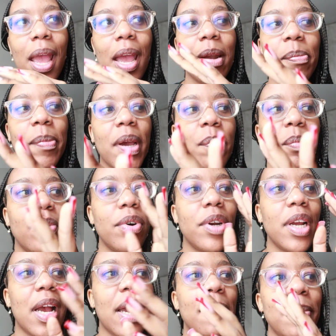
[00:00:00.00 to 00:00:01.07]
And by
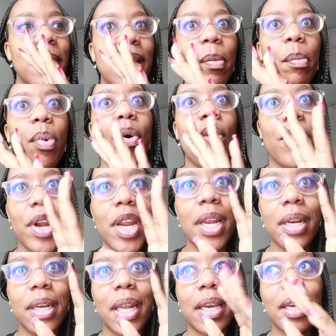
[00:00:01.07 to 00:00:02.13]
pouring, I mean
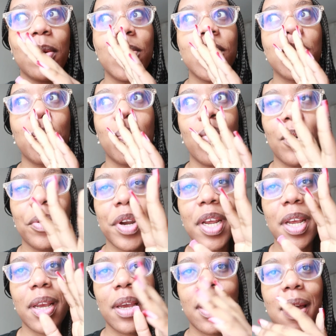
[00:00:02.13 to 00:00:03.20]
pouring, like it was
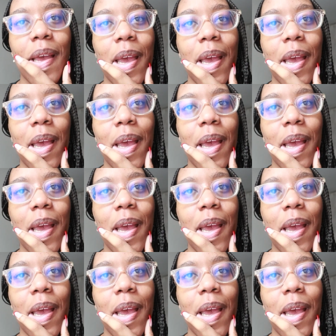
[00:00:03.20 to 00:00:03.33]
pouring.